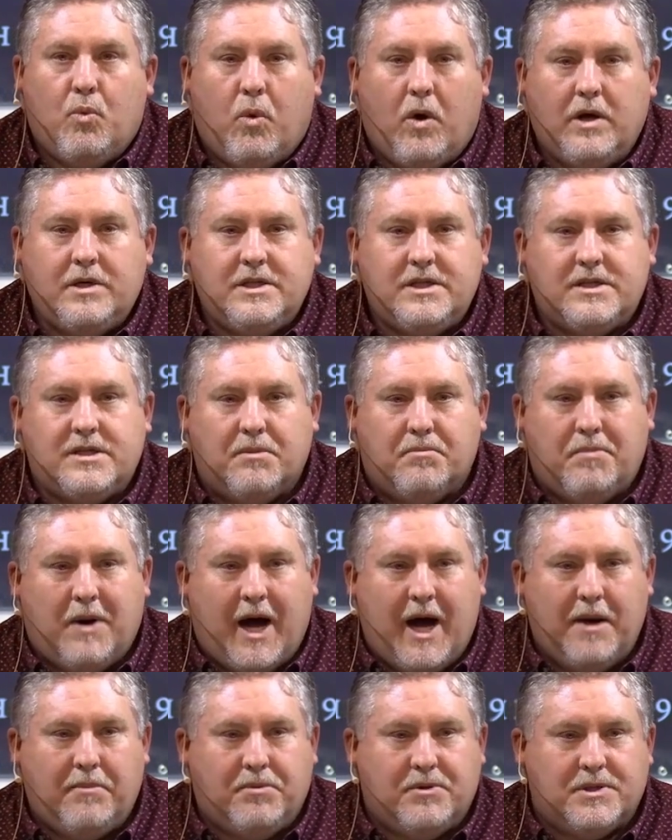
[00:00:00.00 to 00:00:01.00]
What does the
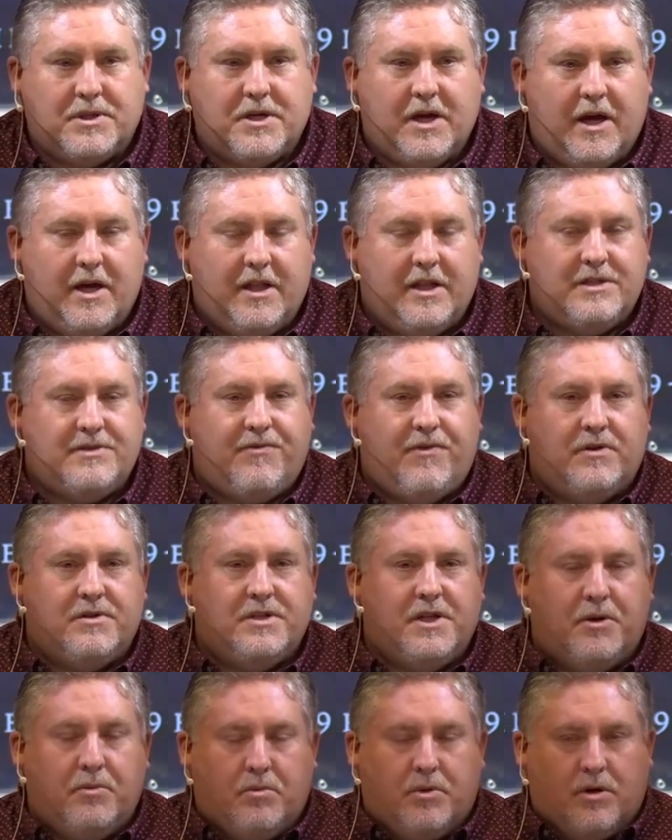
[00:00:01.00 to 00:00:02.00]
Bible say? That's the
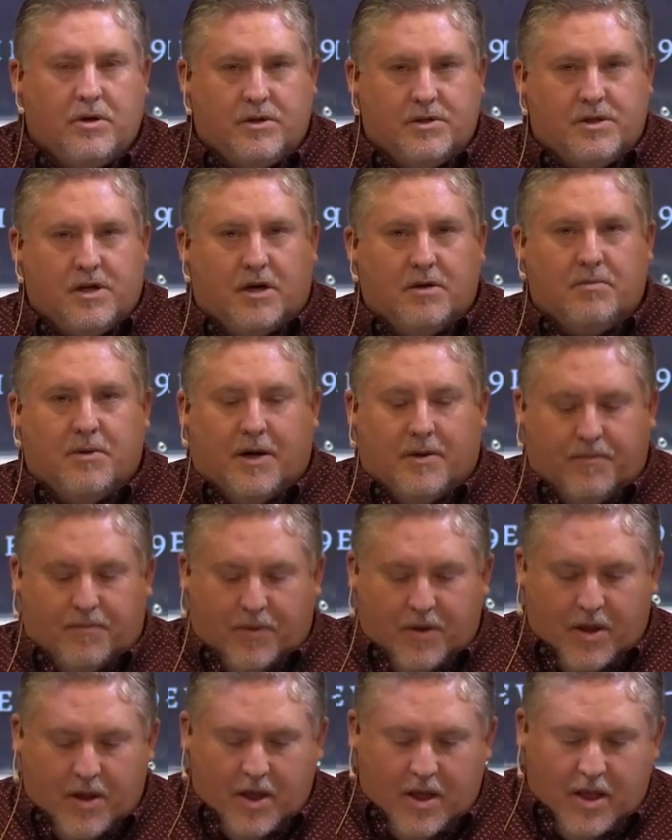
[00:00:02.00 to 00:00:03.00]
first thing we're going to talk about.
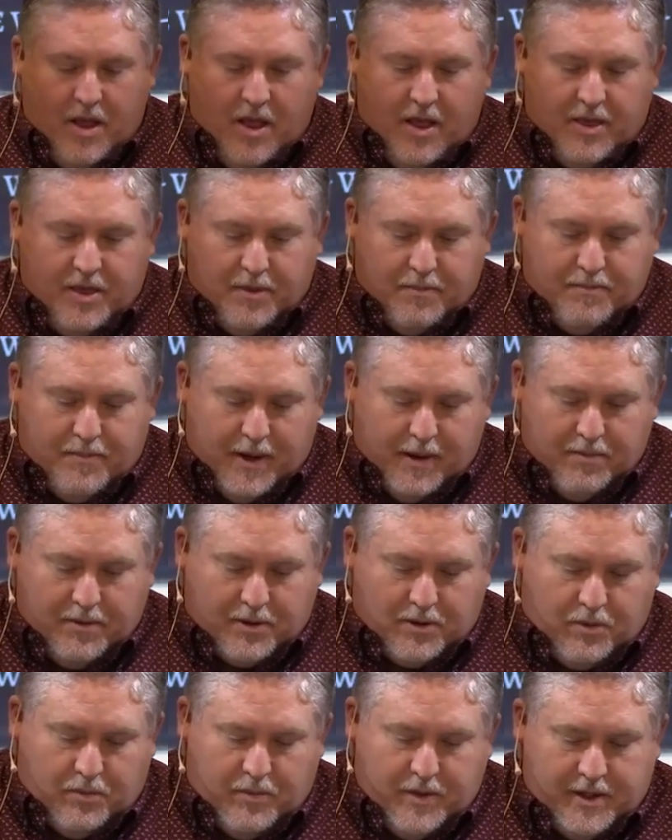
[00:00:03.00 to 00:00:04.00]
The
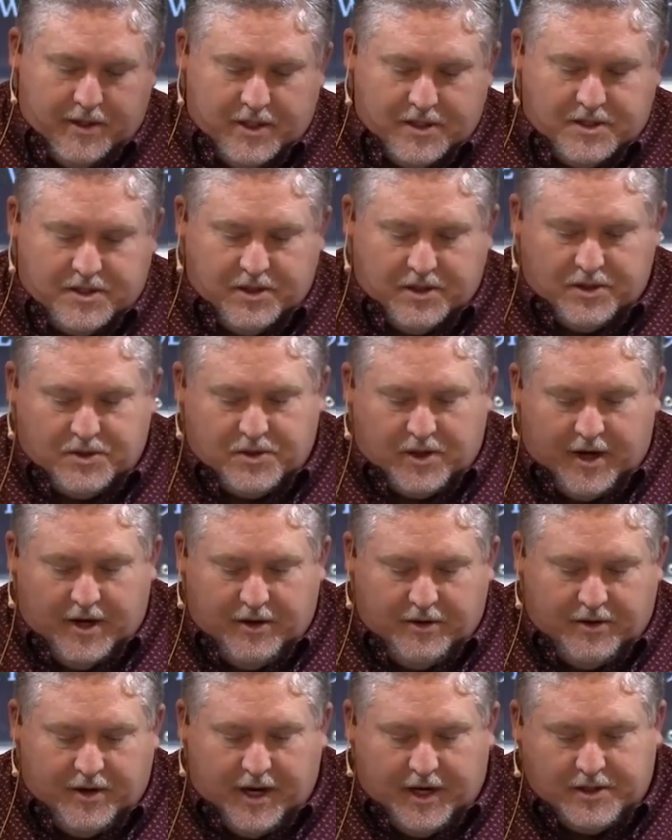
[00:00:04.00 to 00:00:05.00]
biblical witness to the
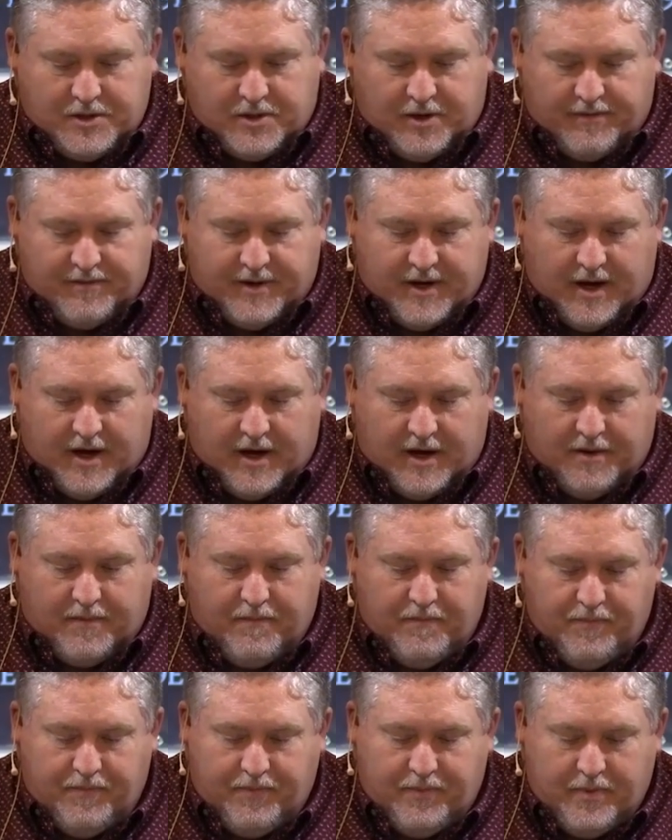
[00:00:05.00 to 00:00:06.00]
triune nature of God.
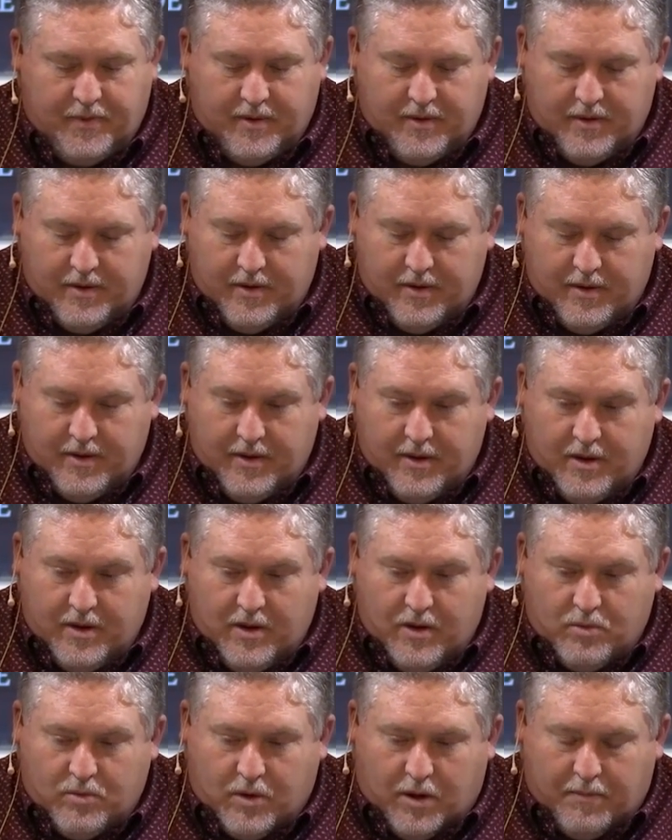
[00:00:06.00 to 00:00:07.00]

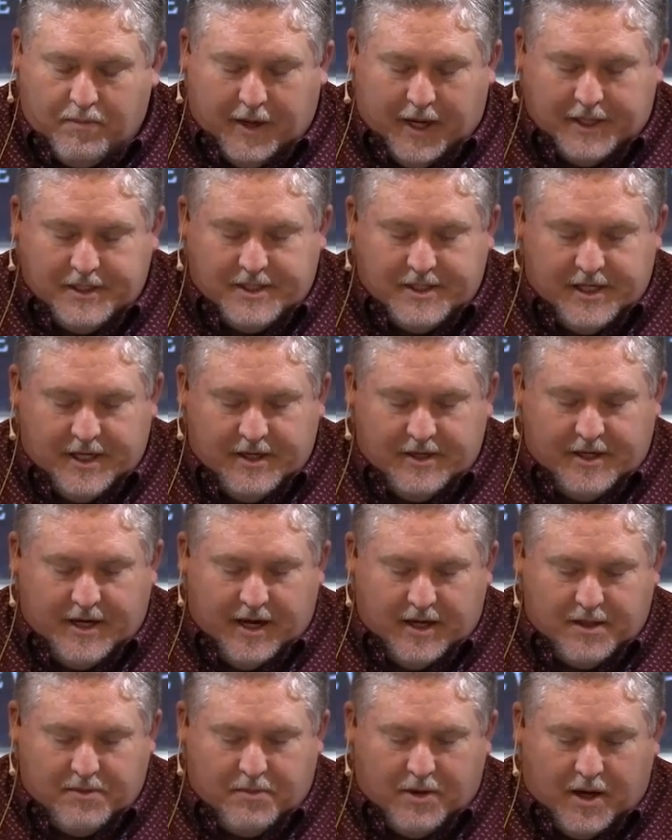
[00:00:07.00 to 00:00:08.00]
We're on page 10,
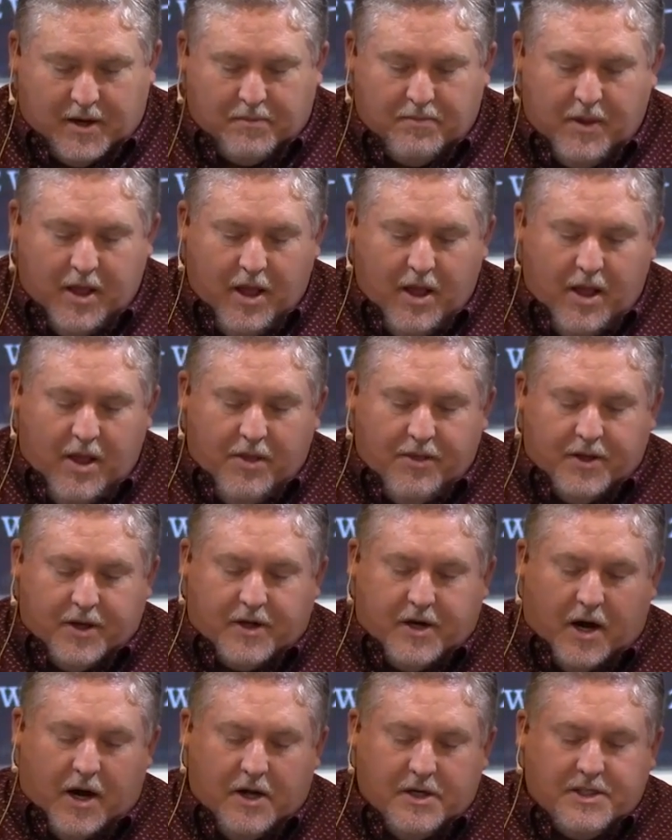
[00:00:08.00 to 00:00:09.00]
down at the bottom. The
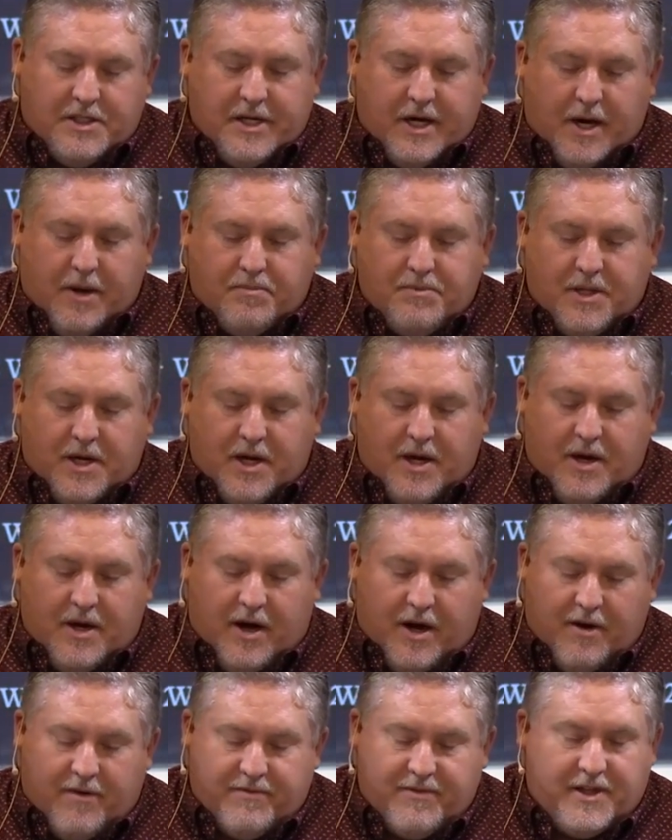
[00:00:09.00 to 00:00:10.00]
concept
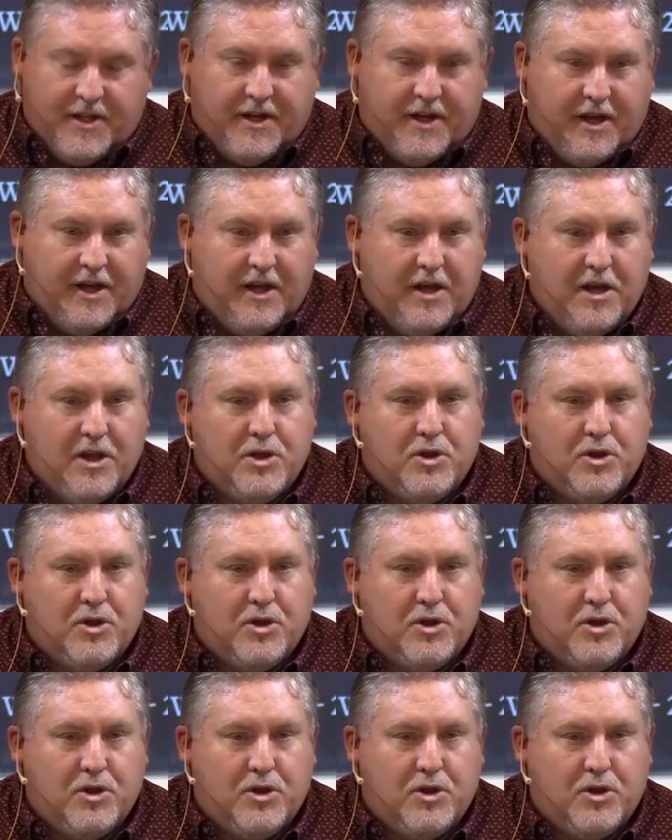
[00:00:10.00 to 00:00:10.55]
of the